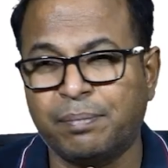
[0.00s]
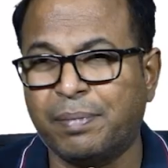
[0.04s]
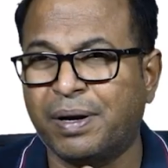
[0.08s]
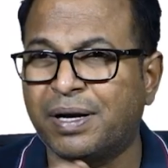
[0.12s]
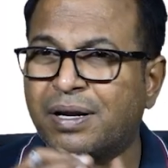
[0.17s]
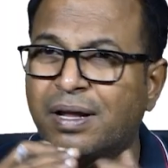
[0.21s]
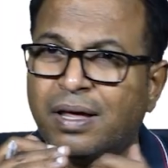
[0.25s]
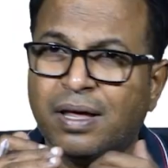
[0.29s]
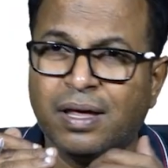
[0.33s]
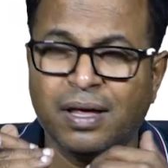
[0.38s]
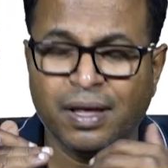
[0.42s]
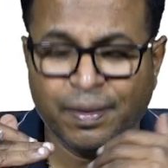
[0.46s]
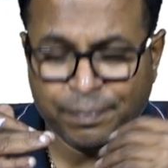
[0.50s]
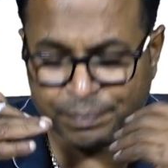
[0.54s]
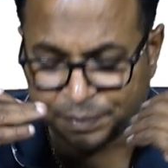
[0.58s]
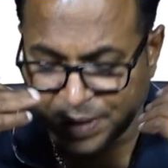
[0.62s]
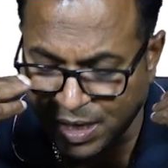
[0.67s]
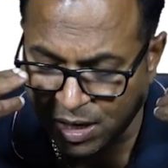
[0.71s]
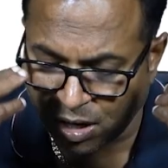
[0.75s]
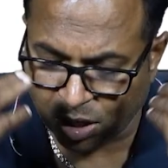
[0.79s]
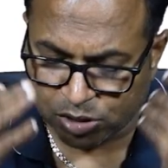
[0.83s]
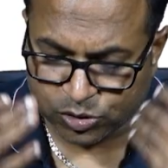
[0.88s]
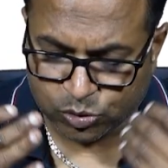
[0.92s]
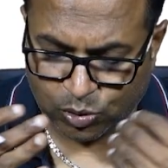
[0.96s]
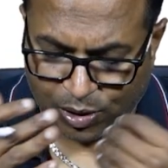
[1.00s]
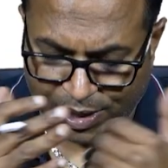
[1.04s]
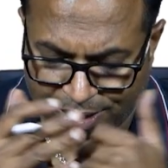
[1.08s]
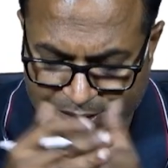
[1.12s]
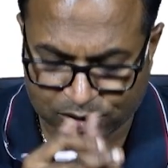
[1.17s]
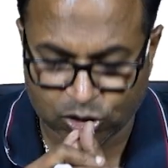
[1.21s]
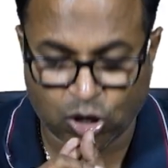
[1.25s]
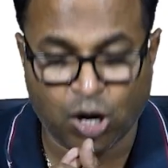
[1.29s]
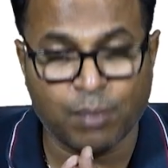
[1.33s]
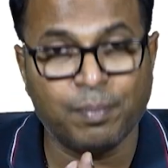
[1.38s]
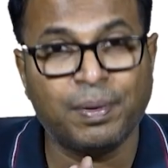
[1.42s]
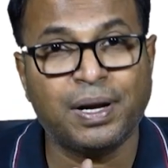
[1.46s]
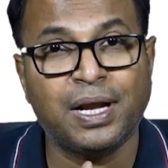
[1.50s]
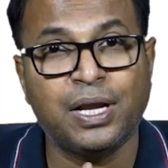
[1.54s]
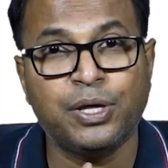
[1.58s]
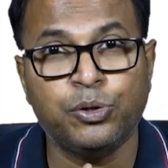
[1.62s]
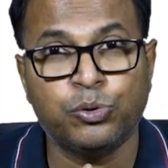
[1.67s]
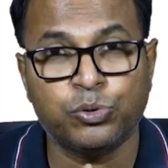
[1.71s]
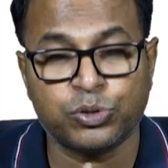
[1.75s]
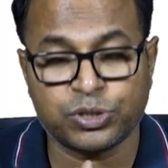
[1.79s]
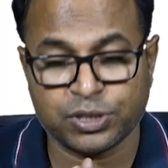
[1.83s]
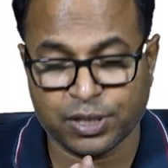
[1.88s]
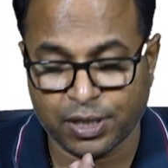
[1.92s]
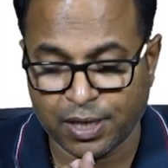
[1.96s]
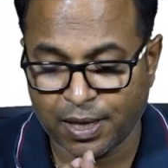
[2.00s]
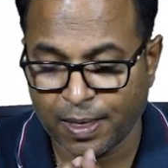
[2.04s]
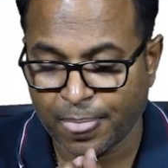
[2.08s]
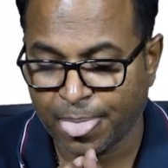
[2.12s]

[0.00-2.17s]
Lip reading: but they are also less commonly used.